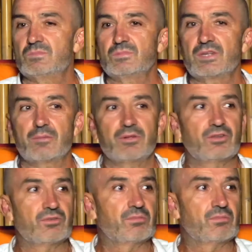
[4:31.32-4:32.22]
Come in
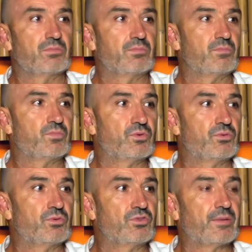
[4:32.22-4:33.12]
and
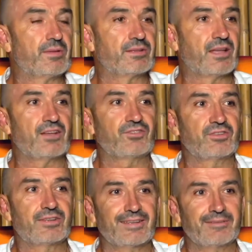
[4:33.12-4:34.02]
do something
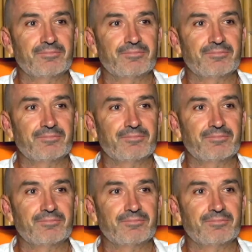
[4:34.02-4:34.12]
dastardly.